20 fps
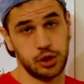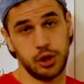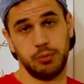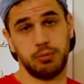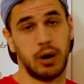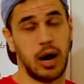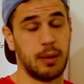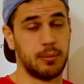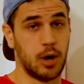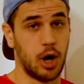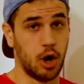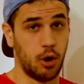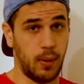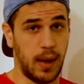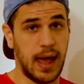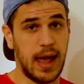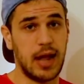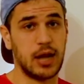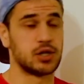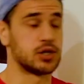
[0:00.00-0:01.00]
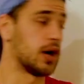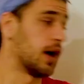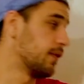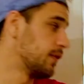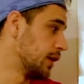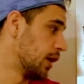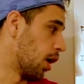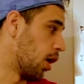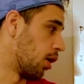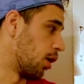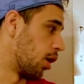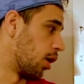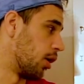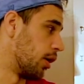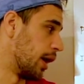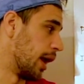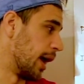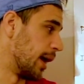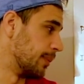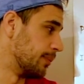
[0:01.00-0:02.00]
2'-OH of the
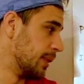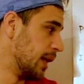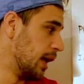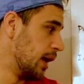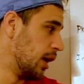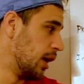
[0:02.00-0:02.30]
rRNA